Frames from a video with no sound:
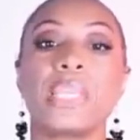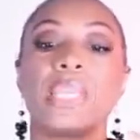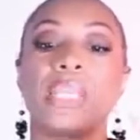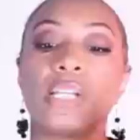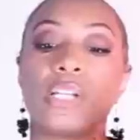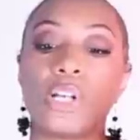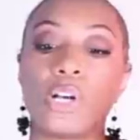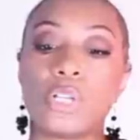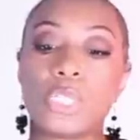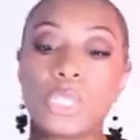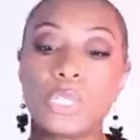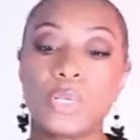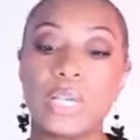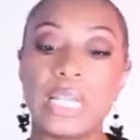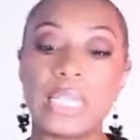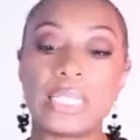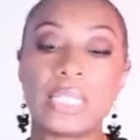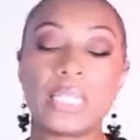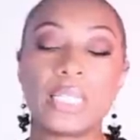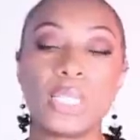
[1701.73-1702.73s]
and it also
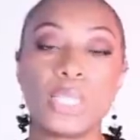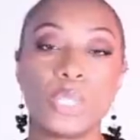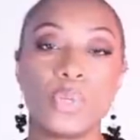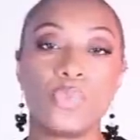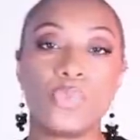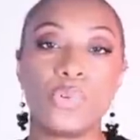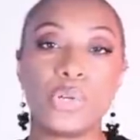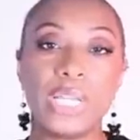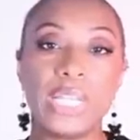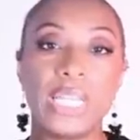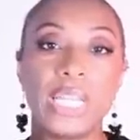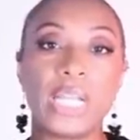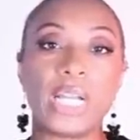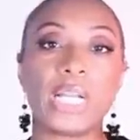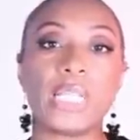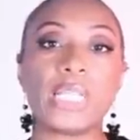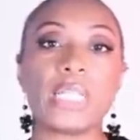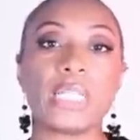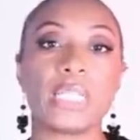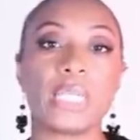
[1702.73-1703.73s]
has the silver in
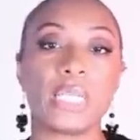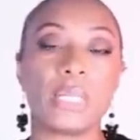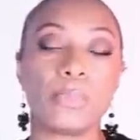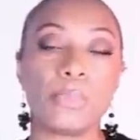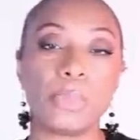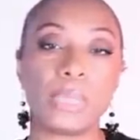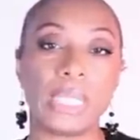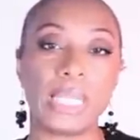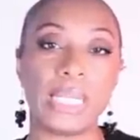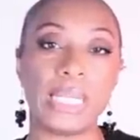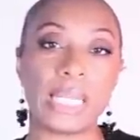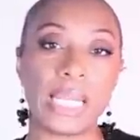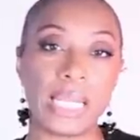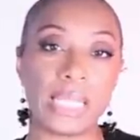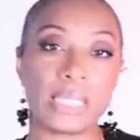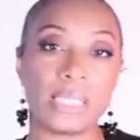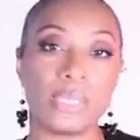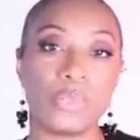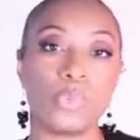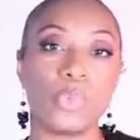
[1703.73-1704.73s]
there. That's gonna play
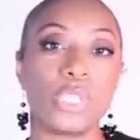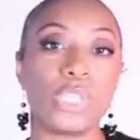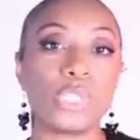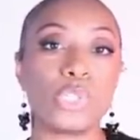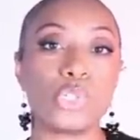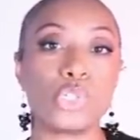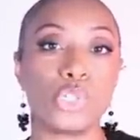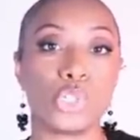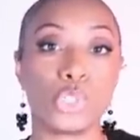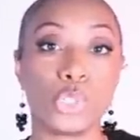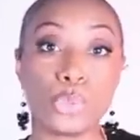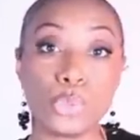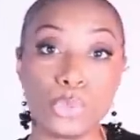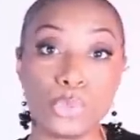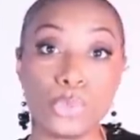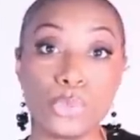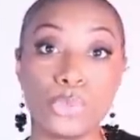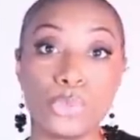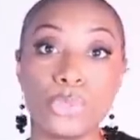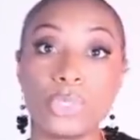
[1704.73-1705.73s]
nicely with the
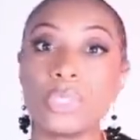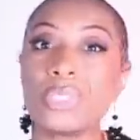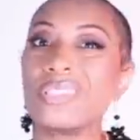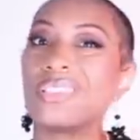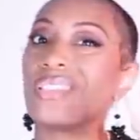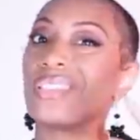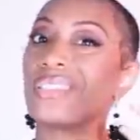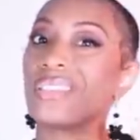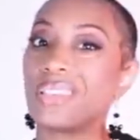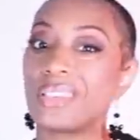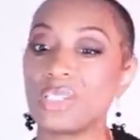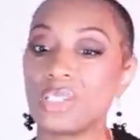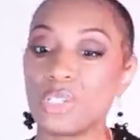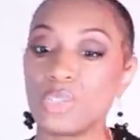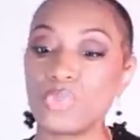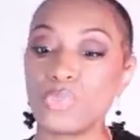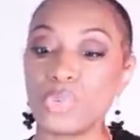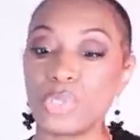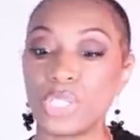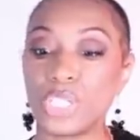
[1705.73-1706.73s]
shoes. It's gonna
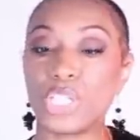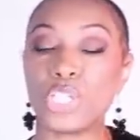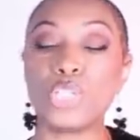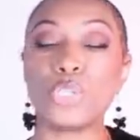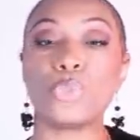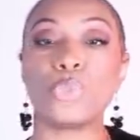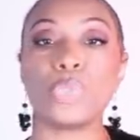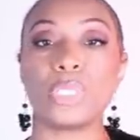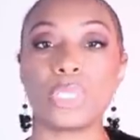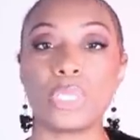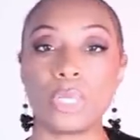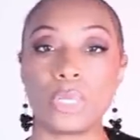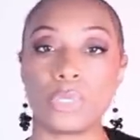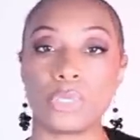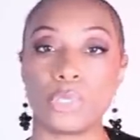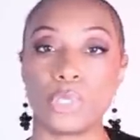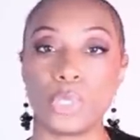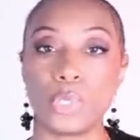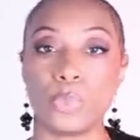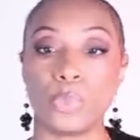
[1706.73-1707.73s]
look really cute. It's
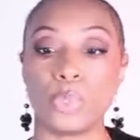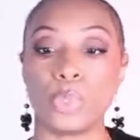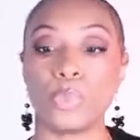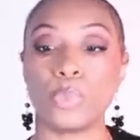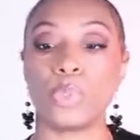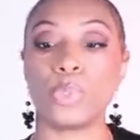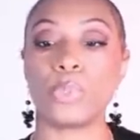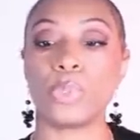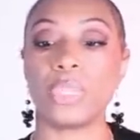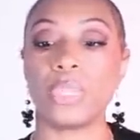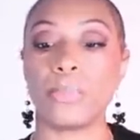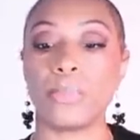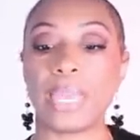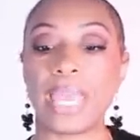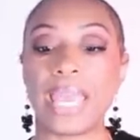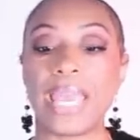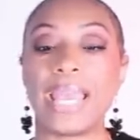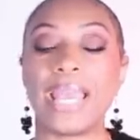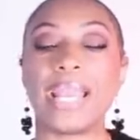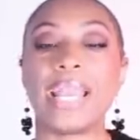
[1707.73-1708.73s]
also gonna work well with the
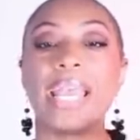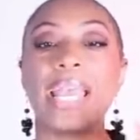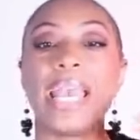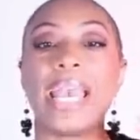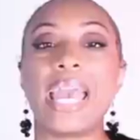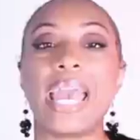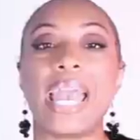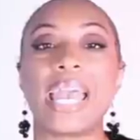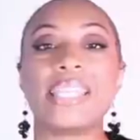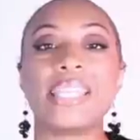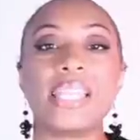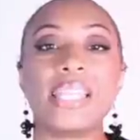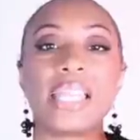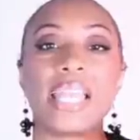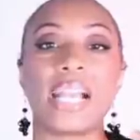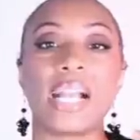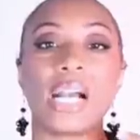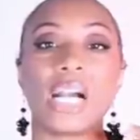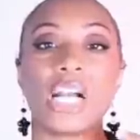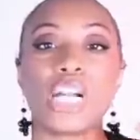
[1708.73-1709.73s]
bag. And then
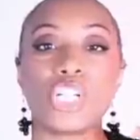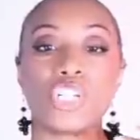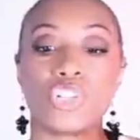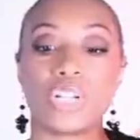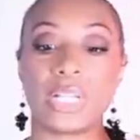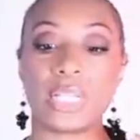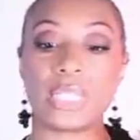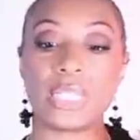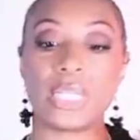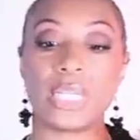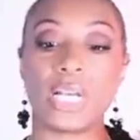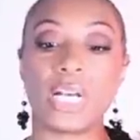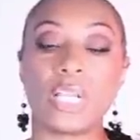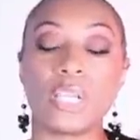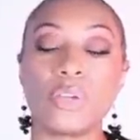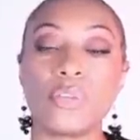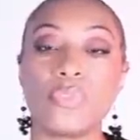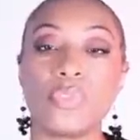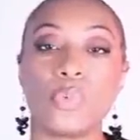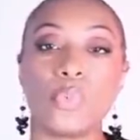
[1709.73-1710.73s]
that contrasting
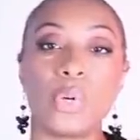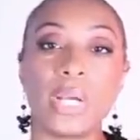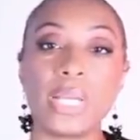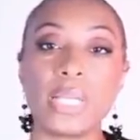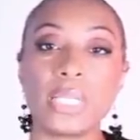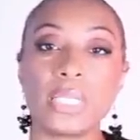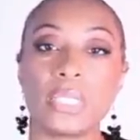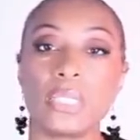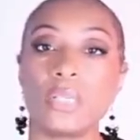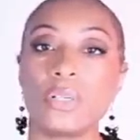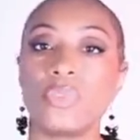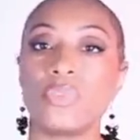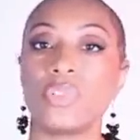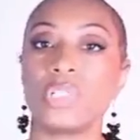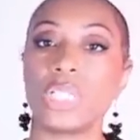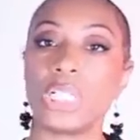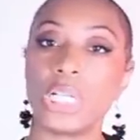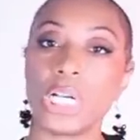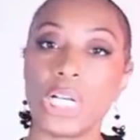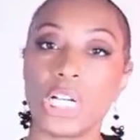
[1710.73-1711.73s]
color of the white and
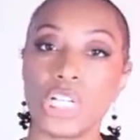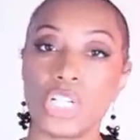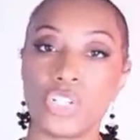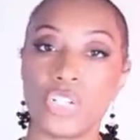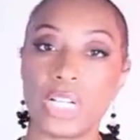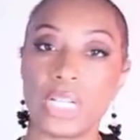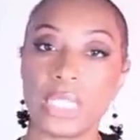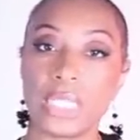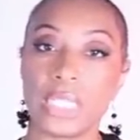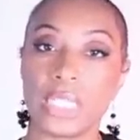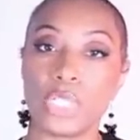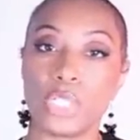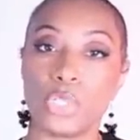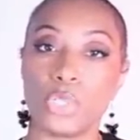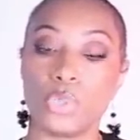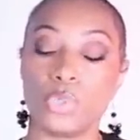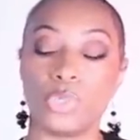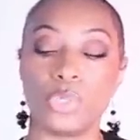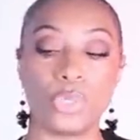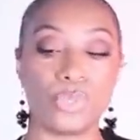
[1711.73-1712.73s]
silver, the contrast and
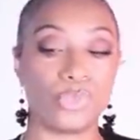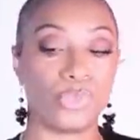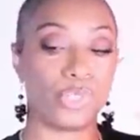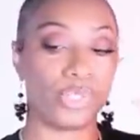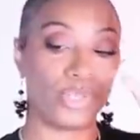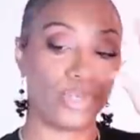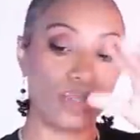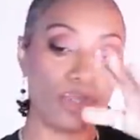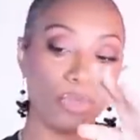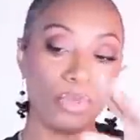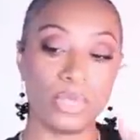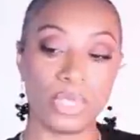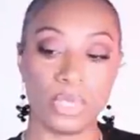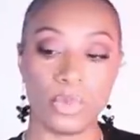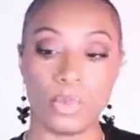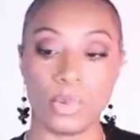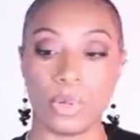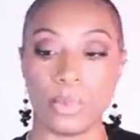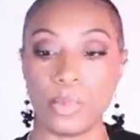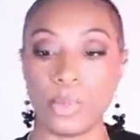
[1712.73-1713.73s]
two-tone, you
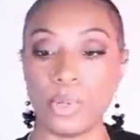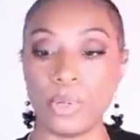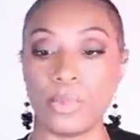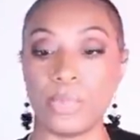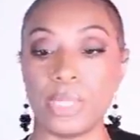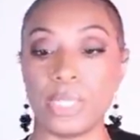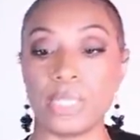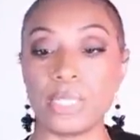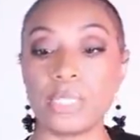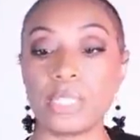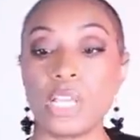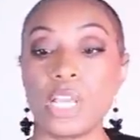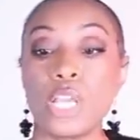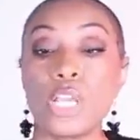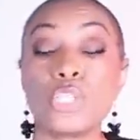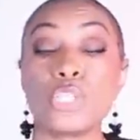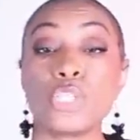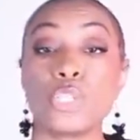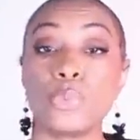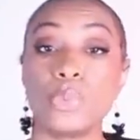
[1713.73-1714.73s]
see where I'm going with this.
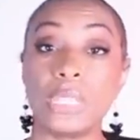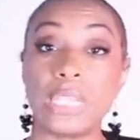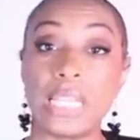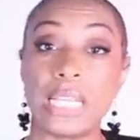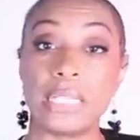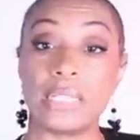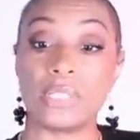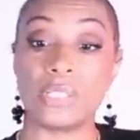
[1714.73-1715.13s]
So we like